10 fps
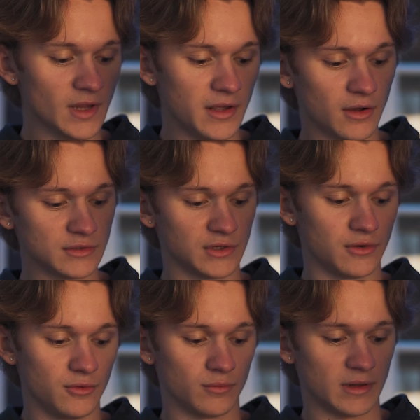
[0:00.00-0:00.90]
And
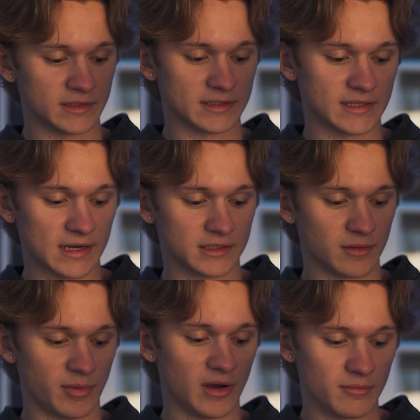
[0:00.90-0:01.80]
also, while it's attached to
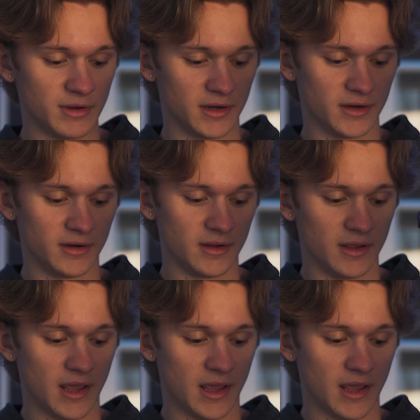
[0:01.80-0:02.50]
the bottom here,